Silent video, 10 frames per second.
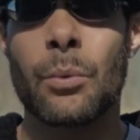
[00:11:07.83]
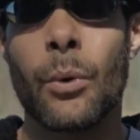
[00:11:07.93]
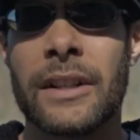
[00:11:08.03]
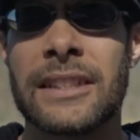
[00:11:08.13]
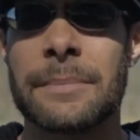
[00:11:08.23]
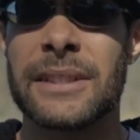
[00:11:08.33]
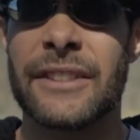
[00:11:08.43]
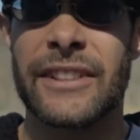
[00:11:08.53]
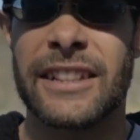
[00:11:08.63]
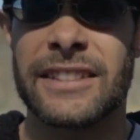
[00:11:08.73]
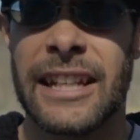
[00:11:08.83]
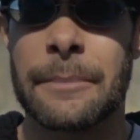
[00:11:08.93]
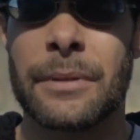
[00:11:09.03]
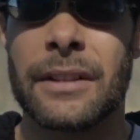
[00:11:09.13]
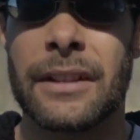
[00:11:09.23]
one specific
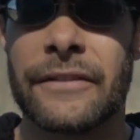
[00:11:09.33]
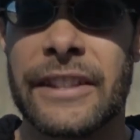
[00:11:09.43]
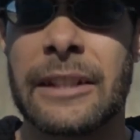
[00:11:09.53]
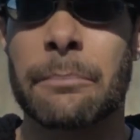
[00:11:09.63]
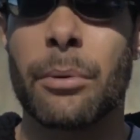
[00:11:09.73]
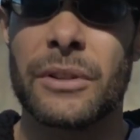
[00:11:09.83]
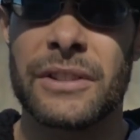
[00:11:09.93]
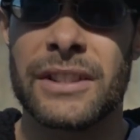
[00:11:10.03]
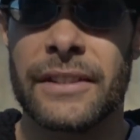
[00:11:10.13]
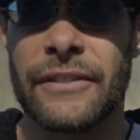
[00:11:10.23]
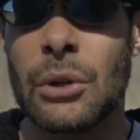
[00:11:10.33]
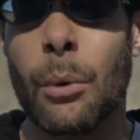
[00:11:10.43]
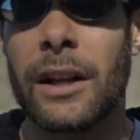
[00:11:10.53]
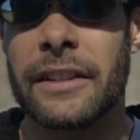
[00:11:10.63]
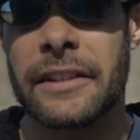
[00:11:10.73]
example of the importance of a
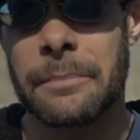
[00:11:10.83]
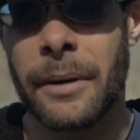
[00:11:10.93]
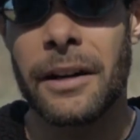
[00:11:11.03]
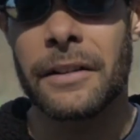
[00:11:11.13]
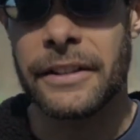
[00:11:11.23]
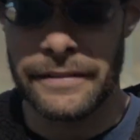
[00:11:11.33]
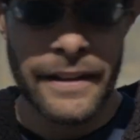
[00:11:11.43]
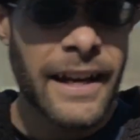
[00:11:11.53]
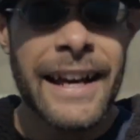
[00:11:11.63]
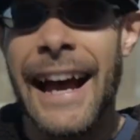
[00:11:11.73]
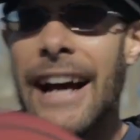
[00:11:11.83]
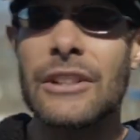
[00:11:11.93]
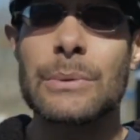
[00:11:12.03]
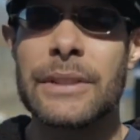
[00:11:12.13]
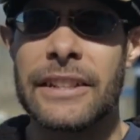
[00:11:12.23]
quality ball and how
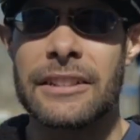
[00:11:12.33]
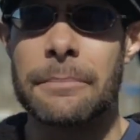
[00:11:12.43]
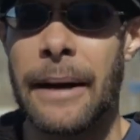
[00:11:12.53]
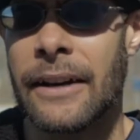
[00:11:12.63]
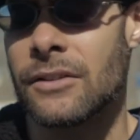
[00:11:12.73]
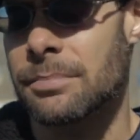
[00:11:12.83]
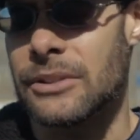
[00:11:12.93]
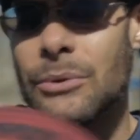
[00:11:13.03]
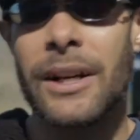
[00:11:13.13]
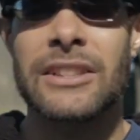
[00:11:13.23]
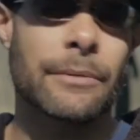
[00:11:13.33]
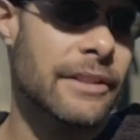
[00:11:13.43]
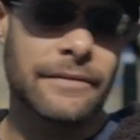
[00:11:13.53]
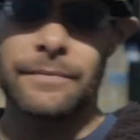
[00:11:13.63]
you need it to bounce, but you guys already